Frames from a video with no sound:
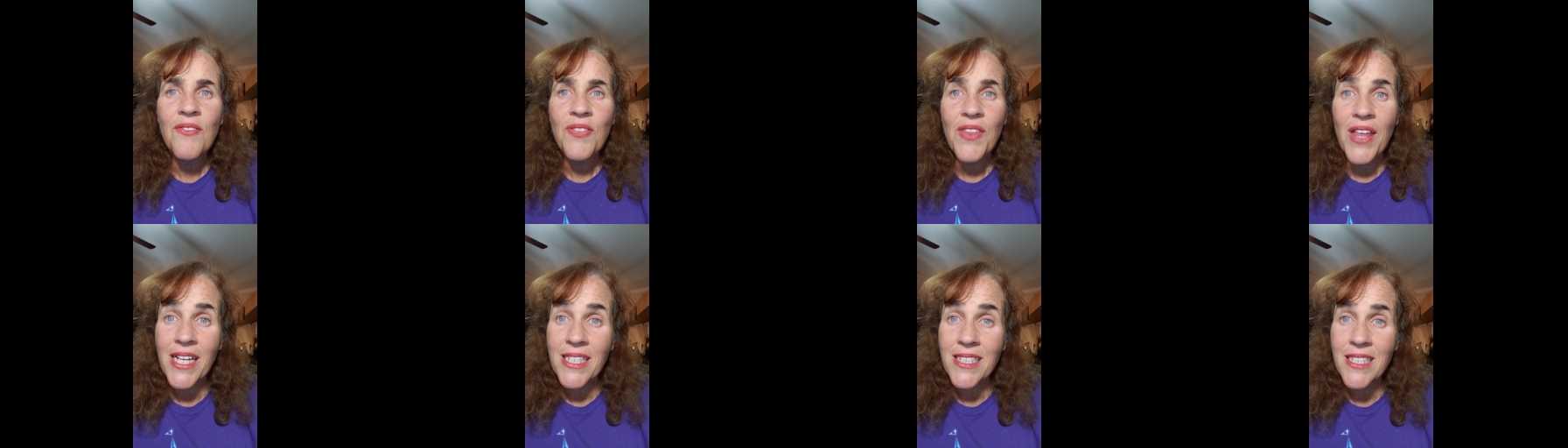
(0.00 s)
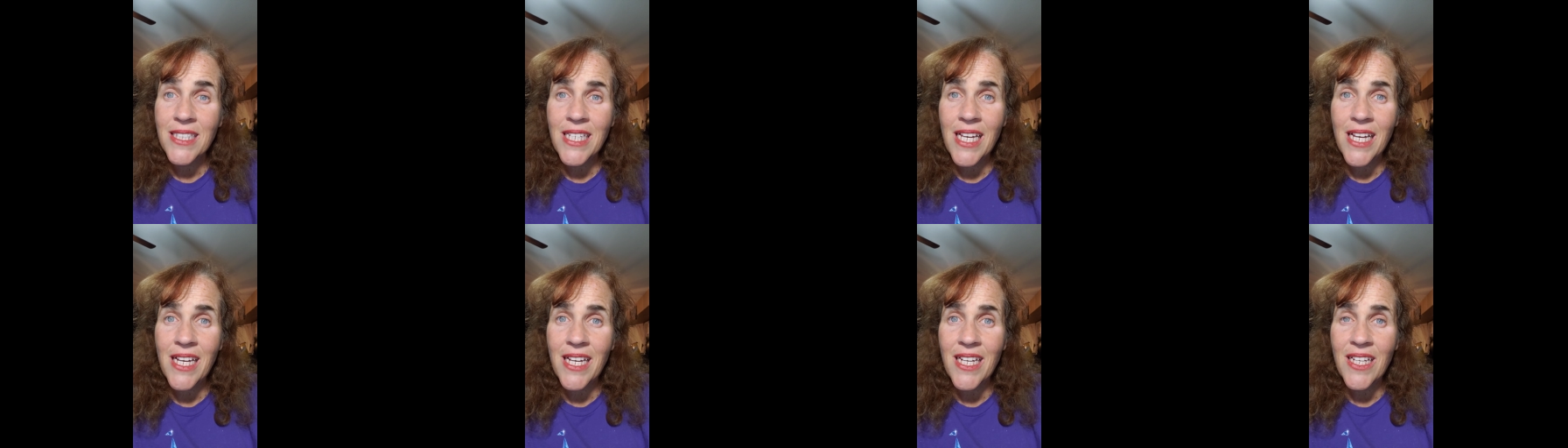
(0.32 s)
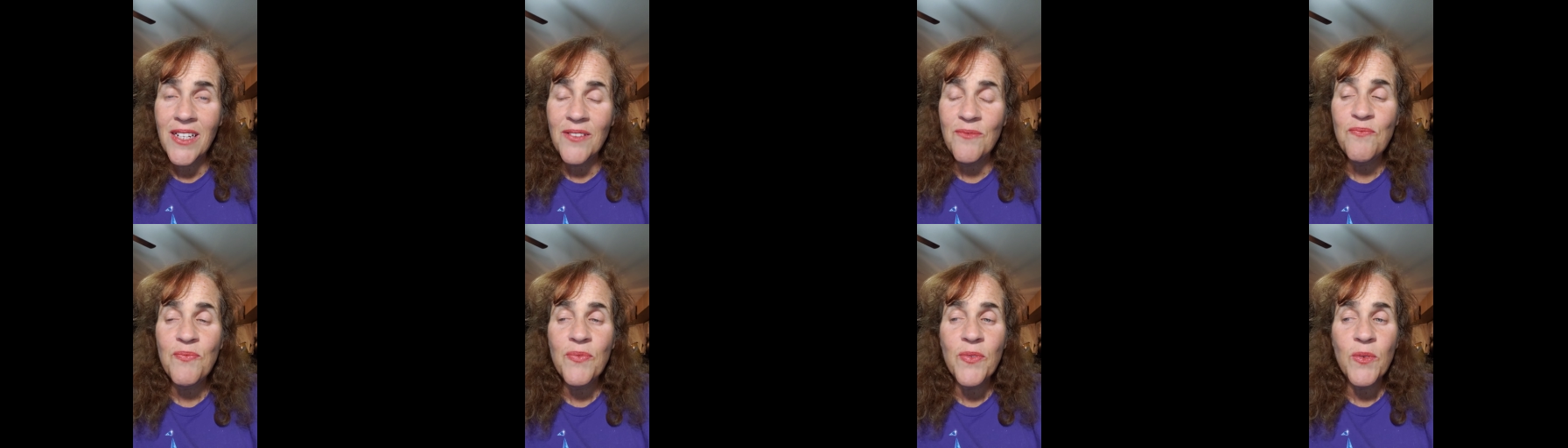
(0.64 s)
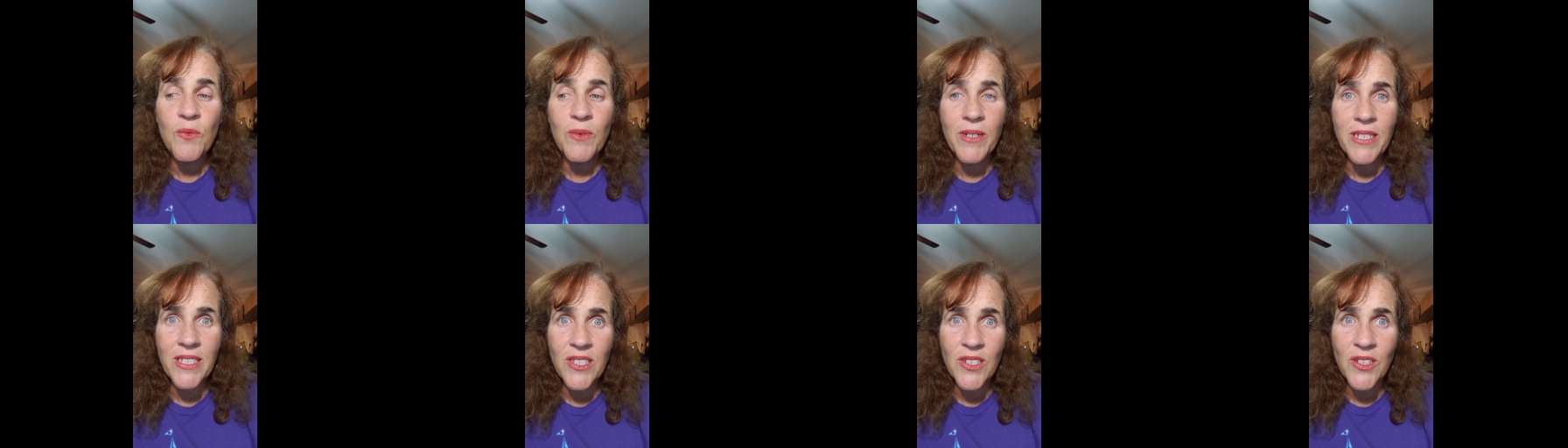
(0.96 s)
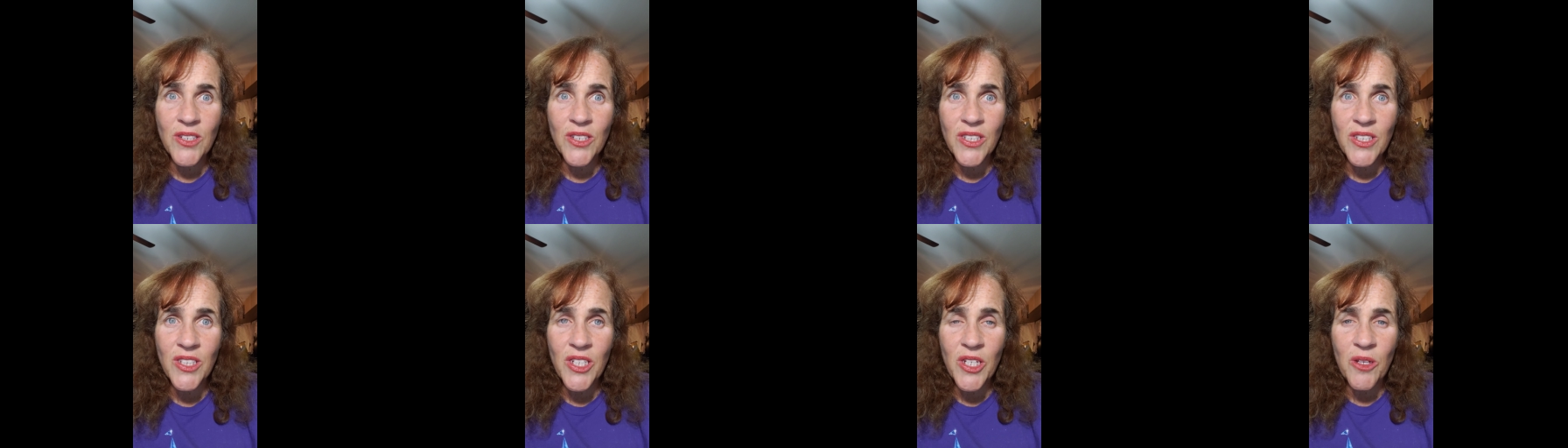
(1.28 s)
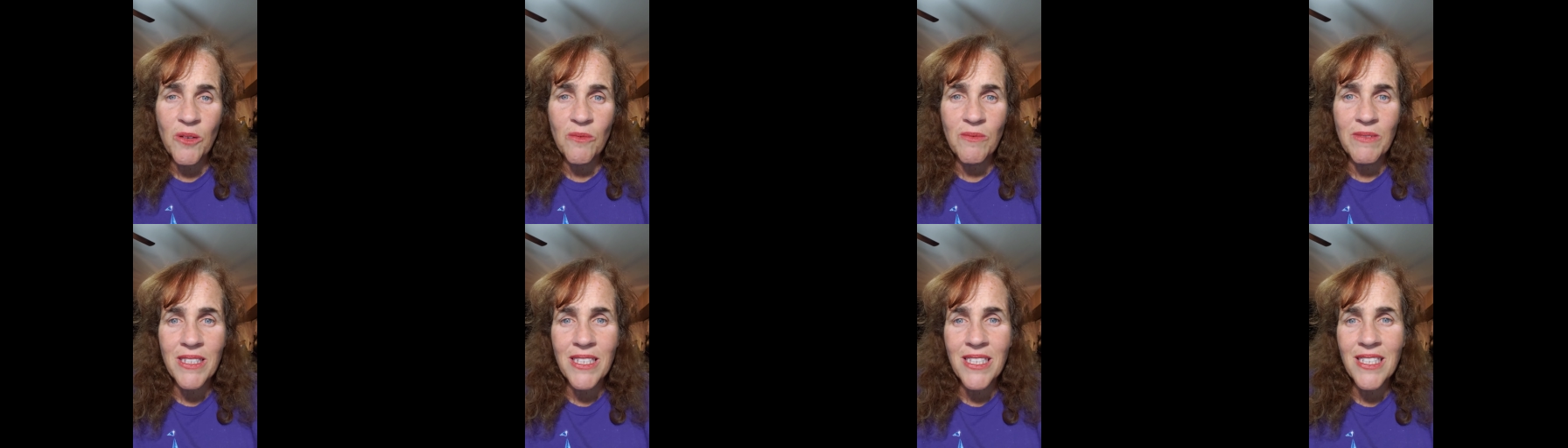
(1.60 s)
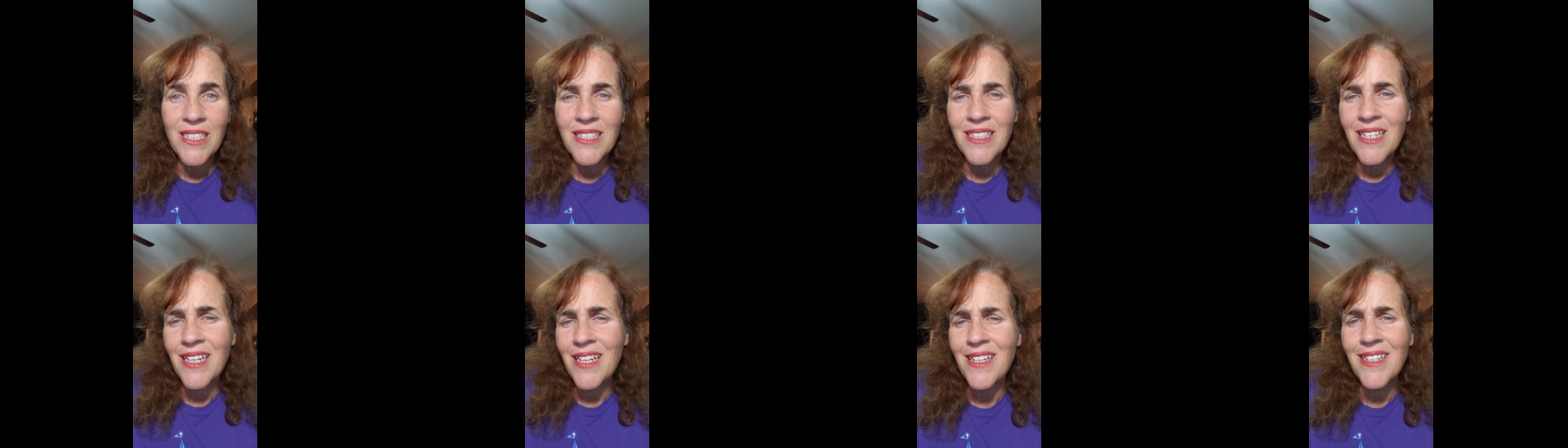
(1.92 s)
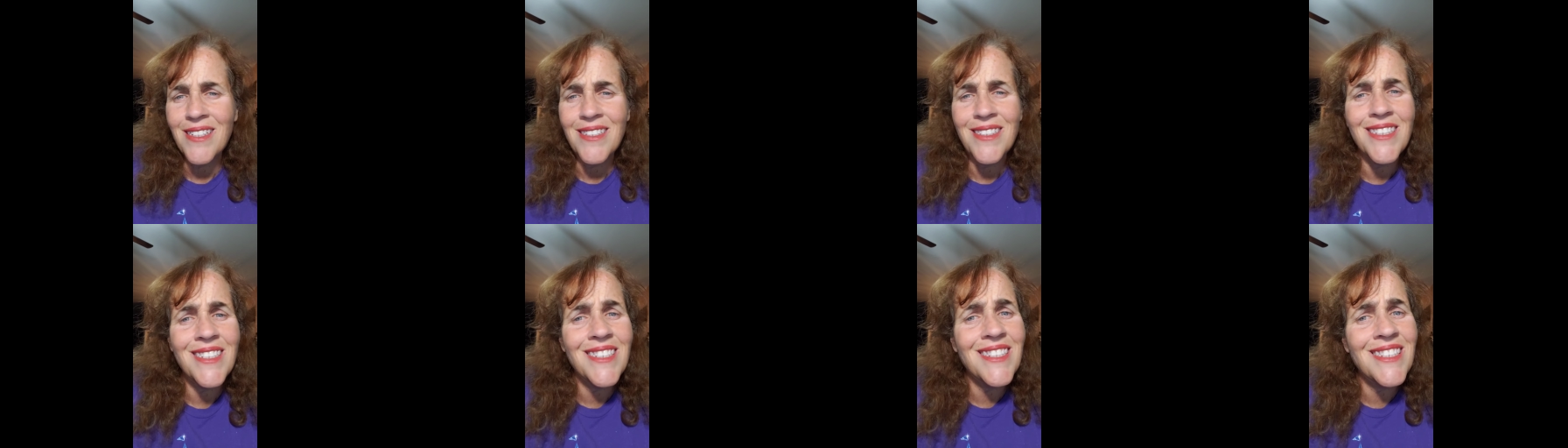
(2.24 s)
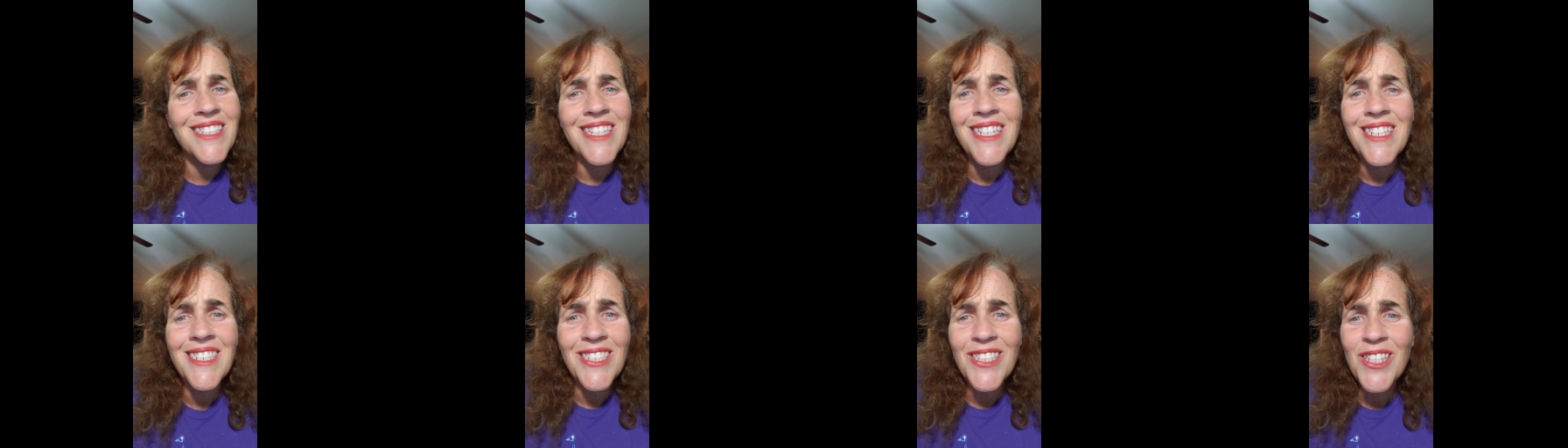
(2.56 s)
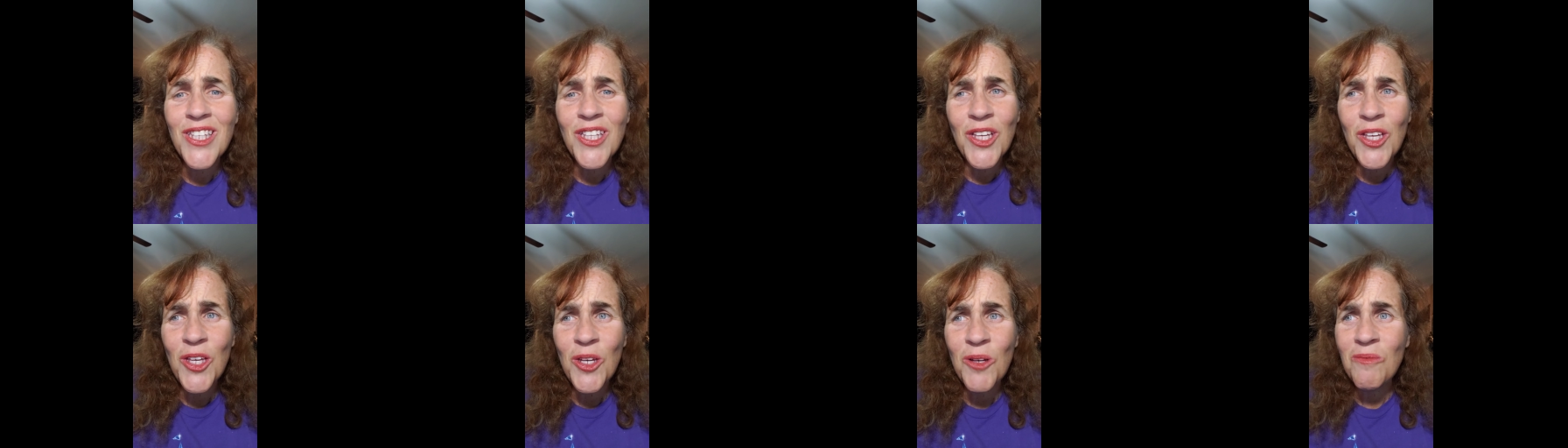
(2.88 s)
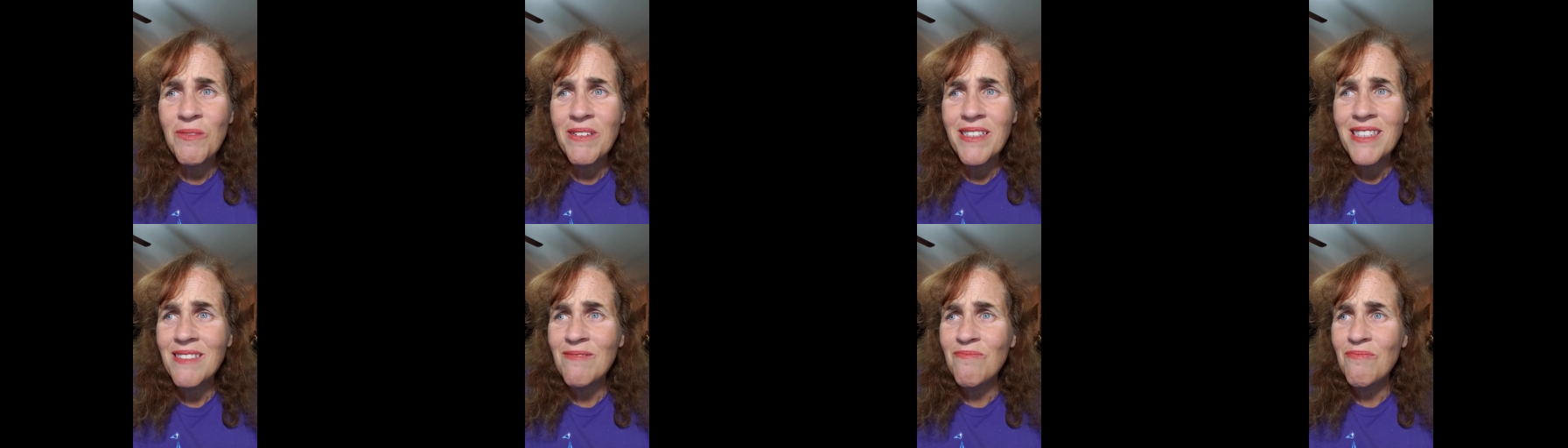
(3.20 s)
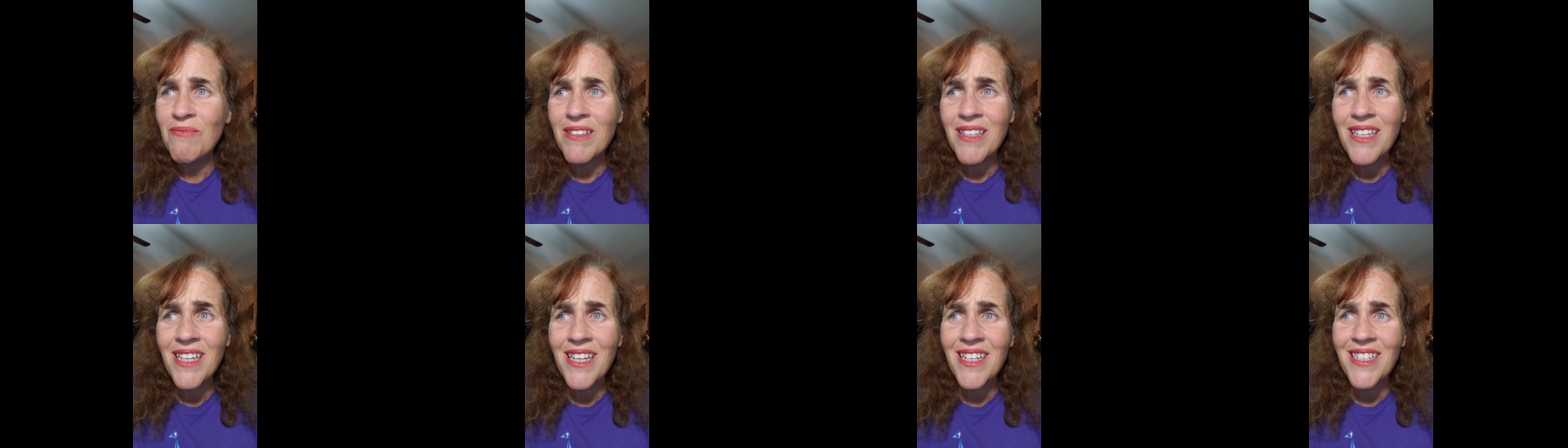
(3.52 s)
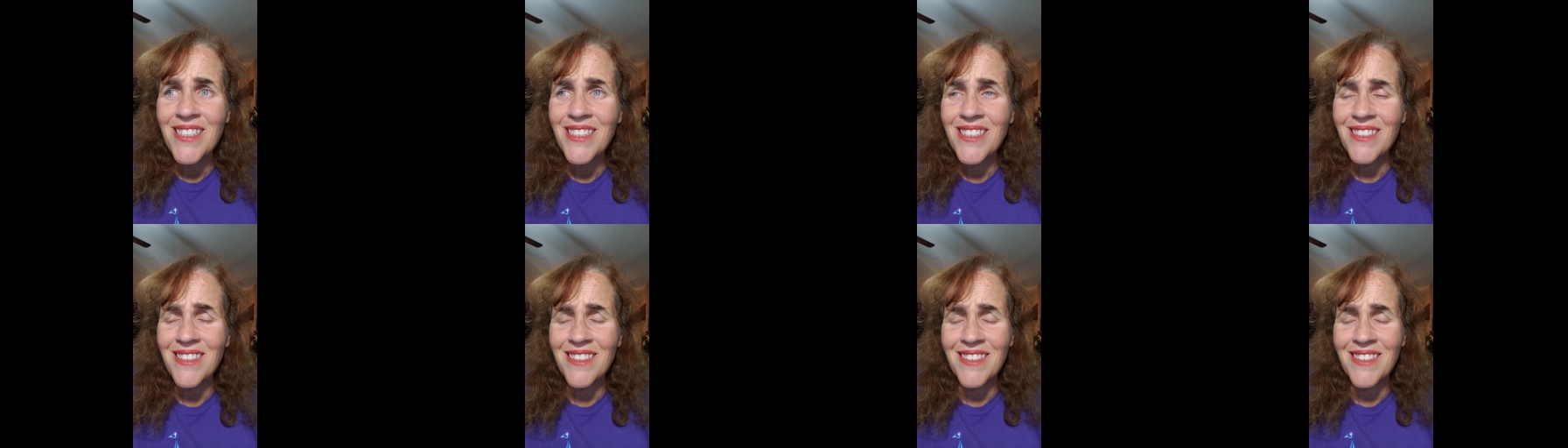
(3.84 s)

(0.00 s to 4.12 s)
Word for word: That said, research in humans is needed. Just get to the humans, please.